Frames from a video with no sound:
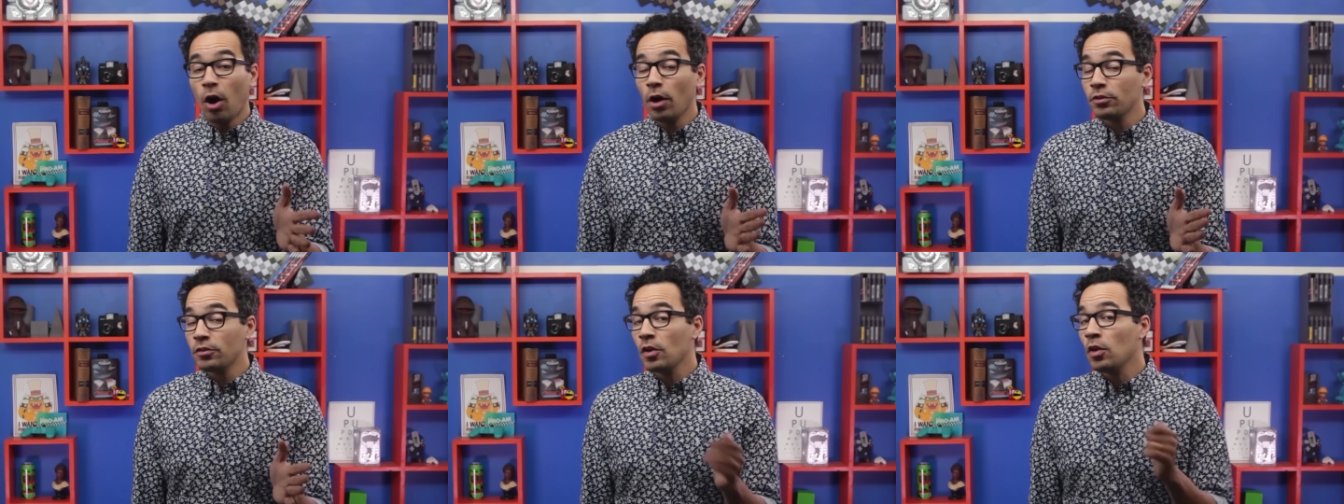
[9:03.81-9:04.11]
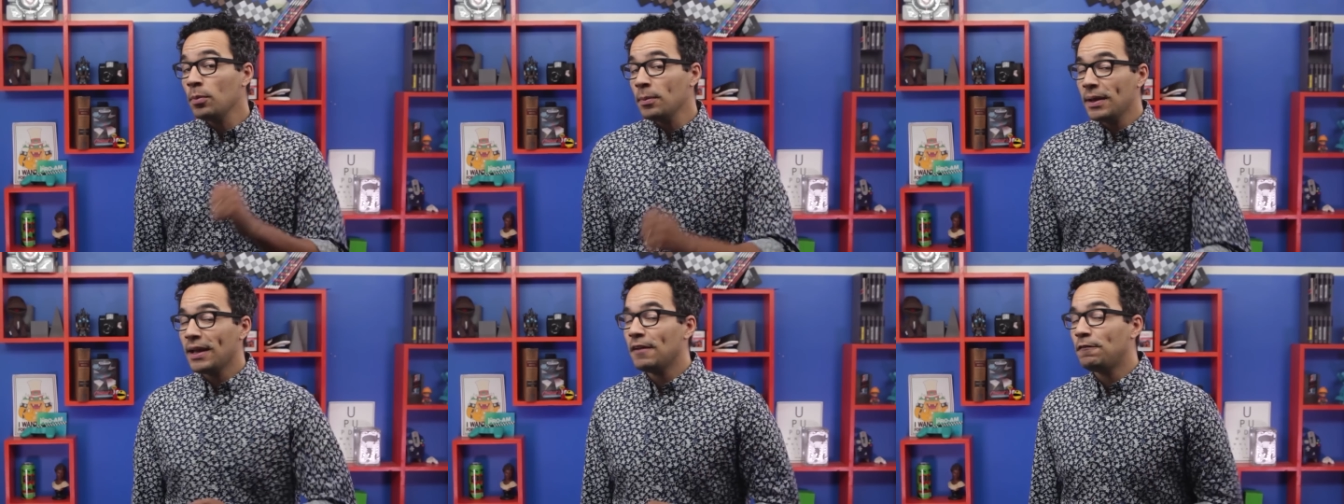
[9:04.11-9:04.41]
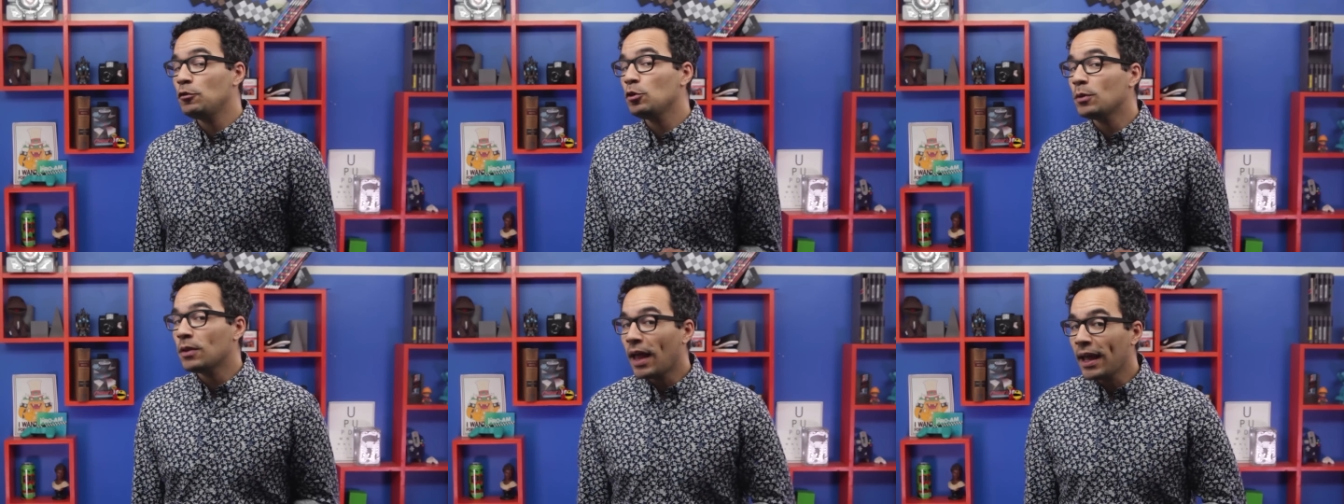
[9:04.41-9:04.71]
Also,
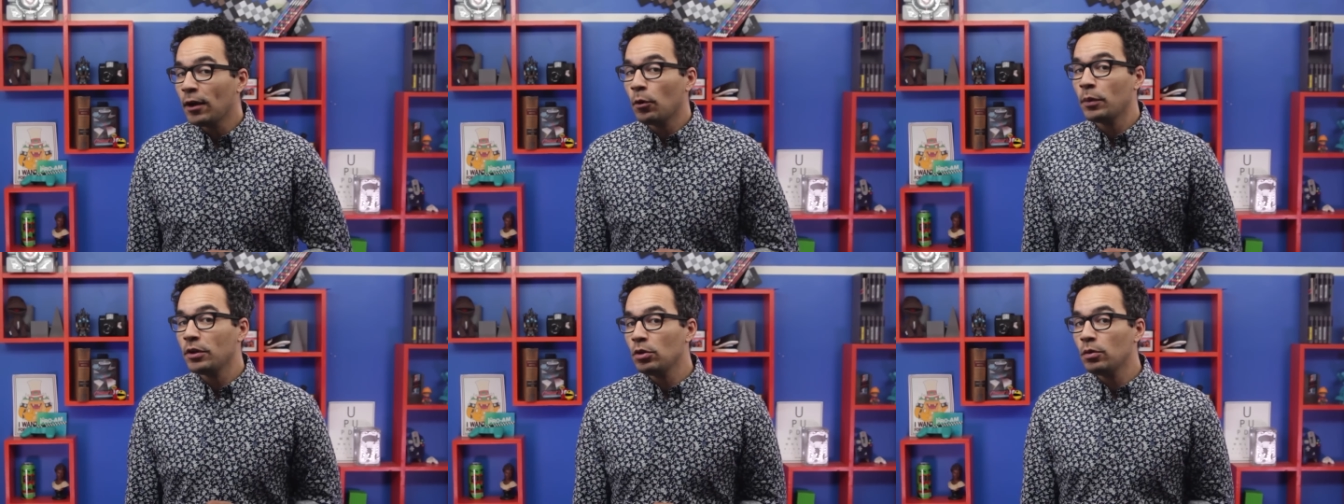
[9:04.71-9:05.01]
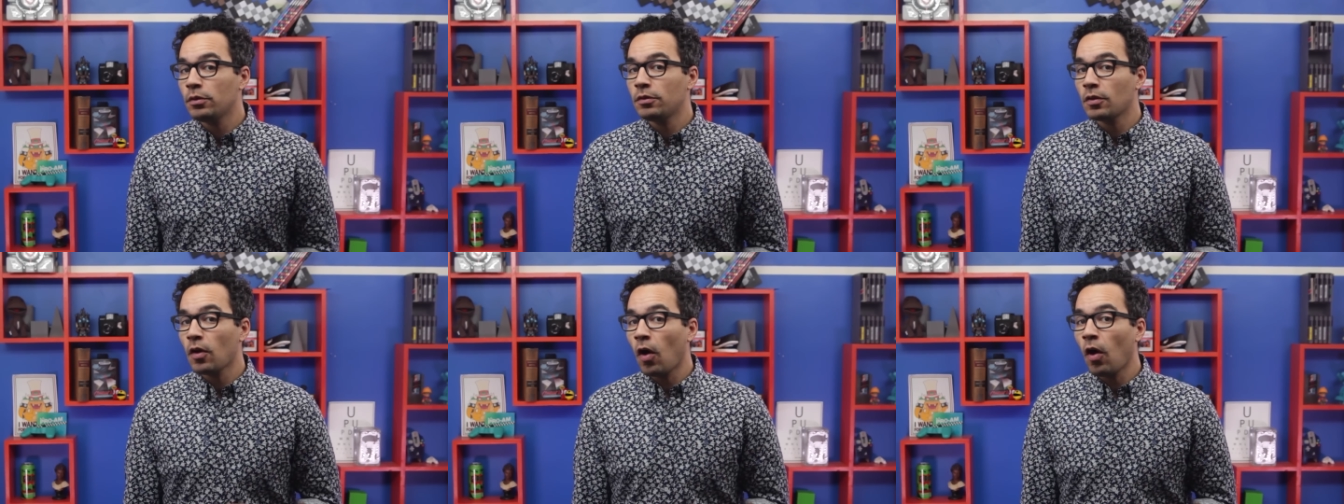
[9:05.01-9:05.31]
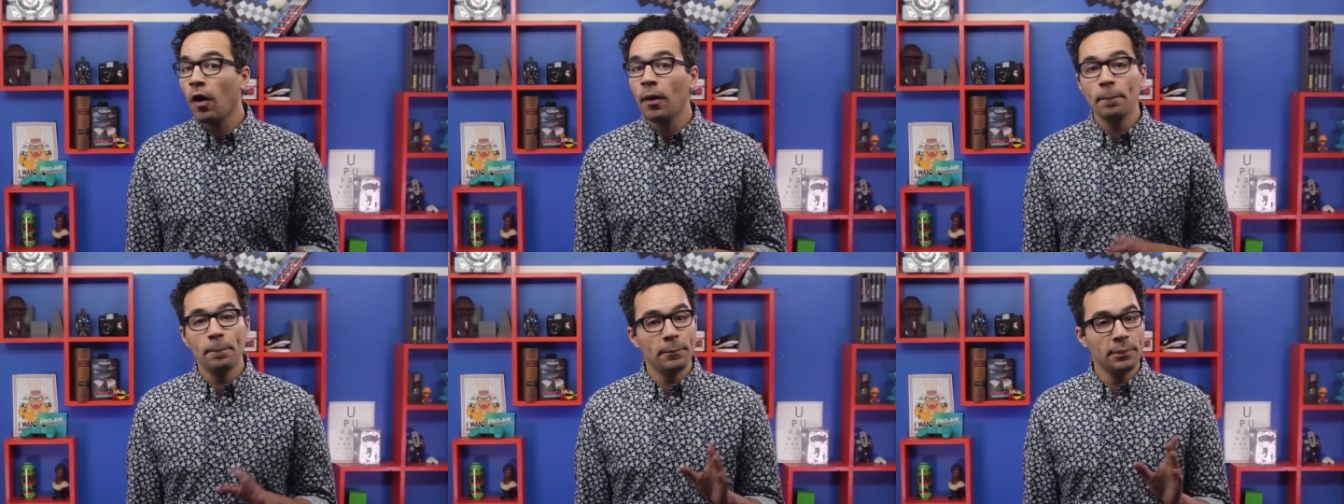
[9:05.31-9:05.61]
if you like what you
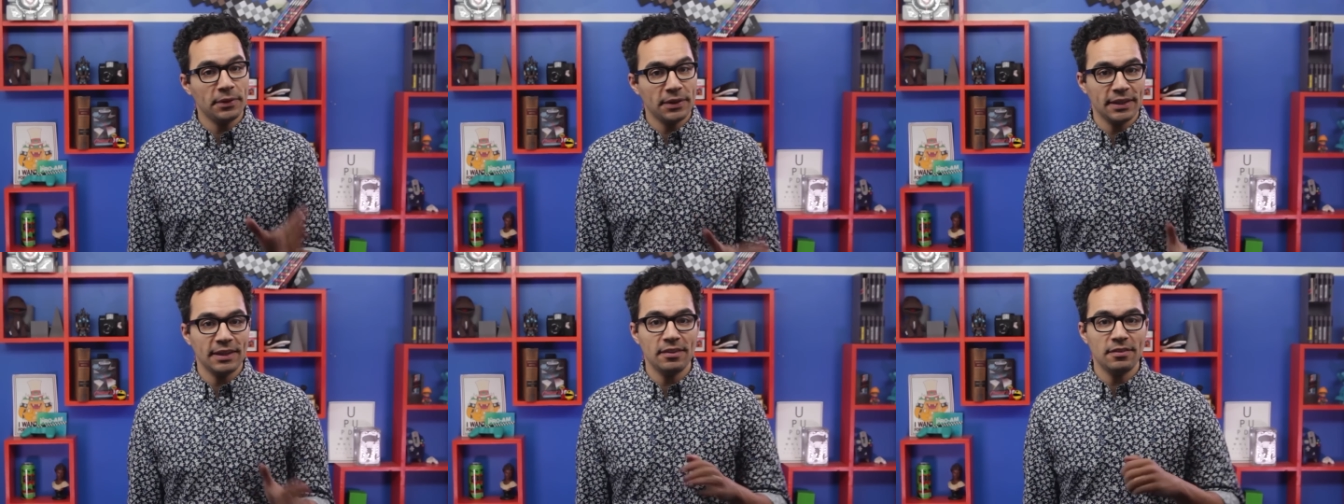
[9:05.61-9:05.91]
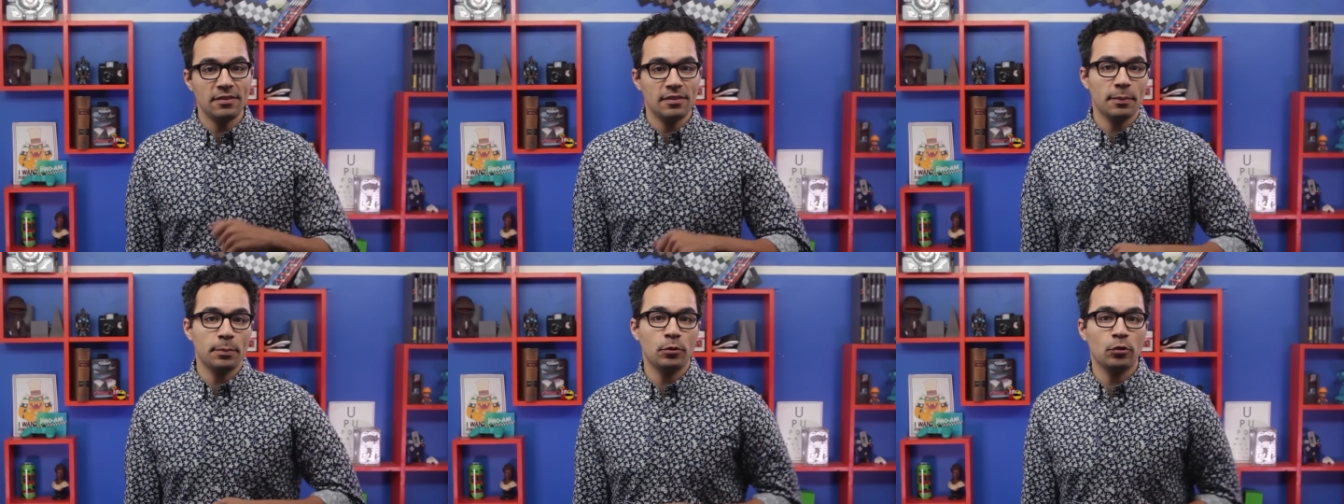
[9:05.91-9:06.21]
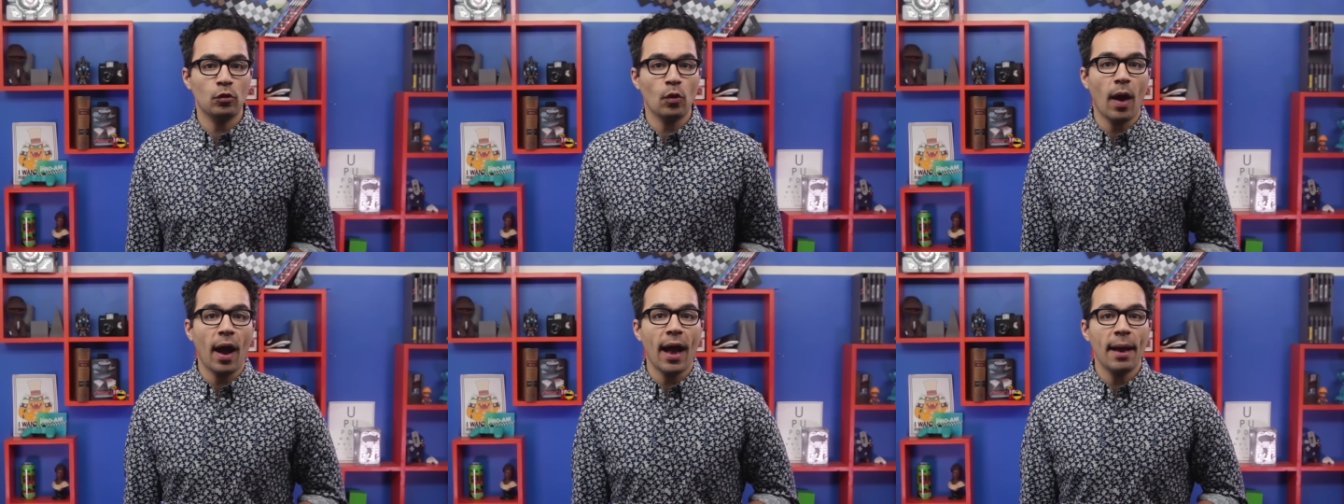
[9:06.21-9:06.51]
saw, please
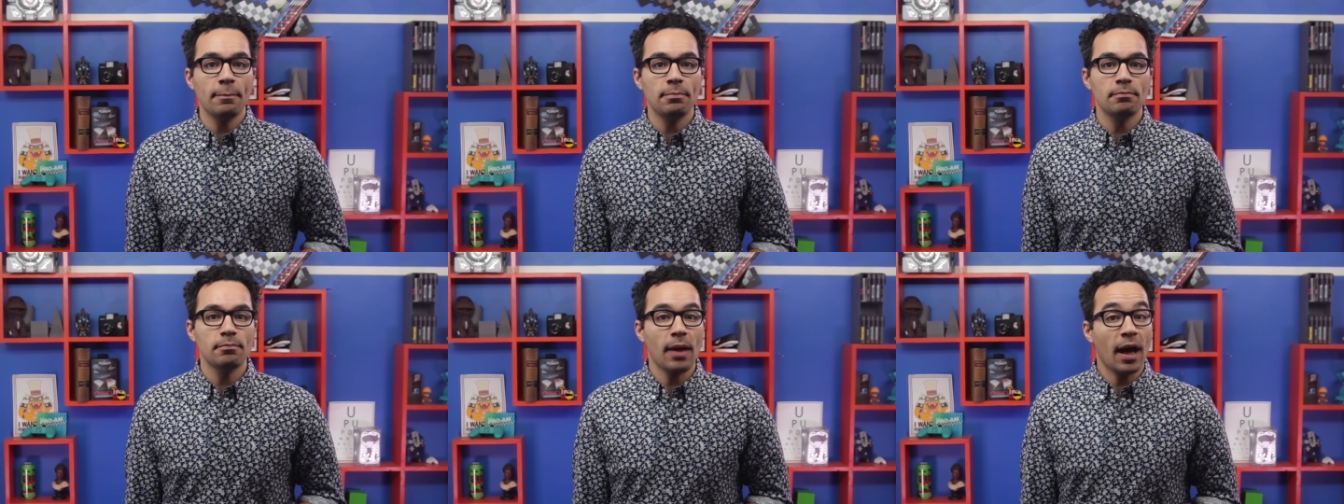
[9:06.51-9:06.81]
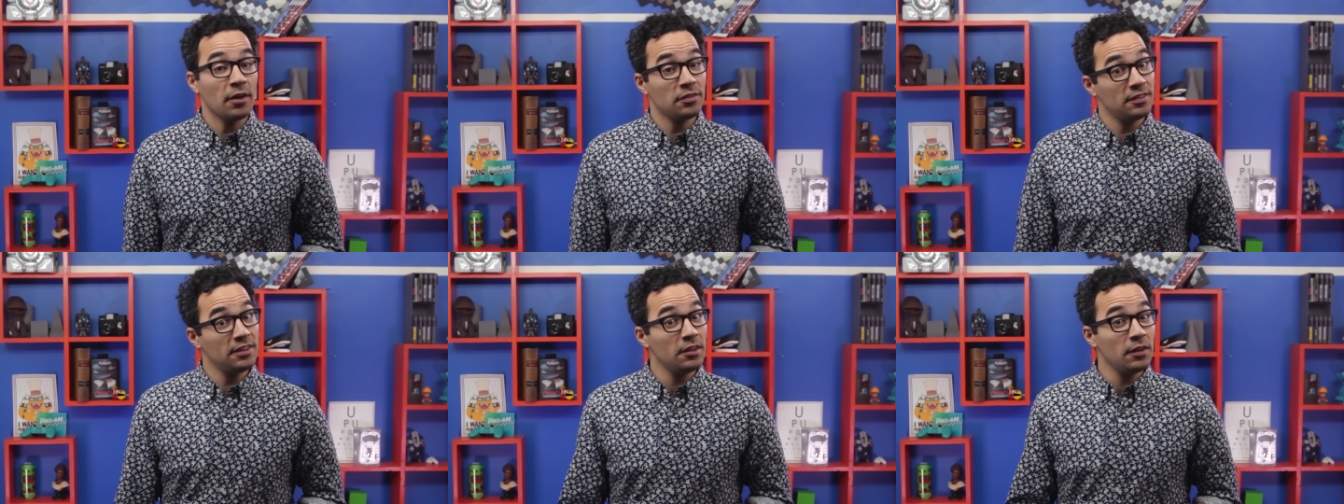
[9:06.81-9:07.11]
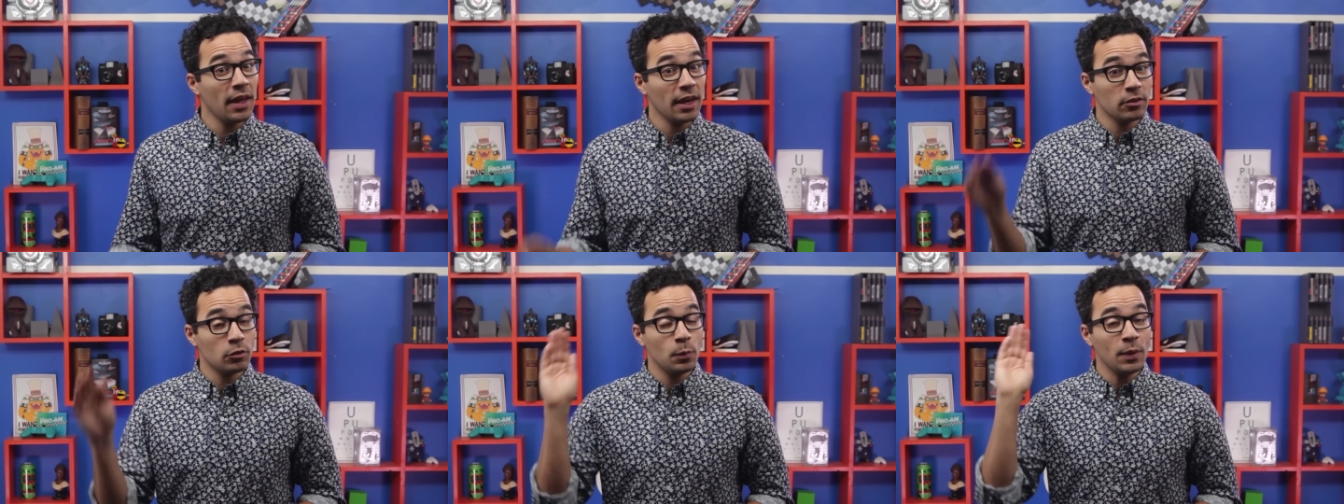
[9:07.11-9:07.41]
subscribe. I'll see you
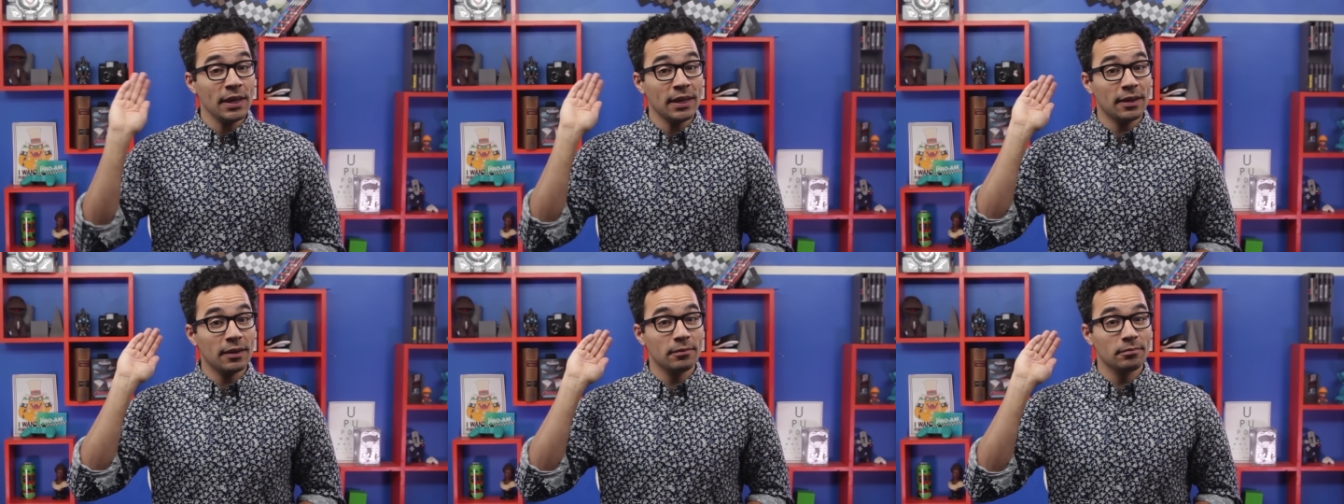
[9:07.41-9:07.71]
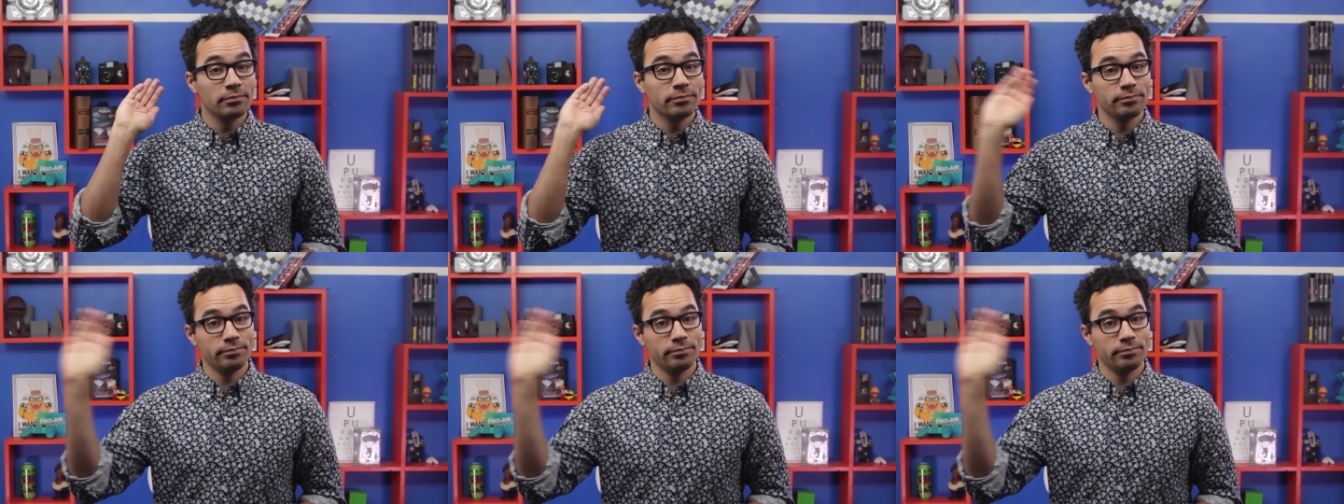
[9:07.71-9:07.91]
next week.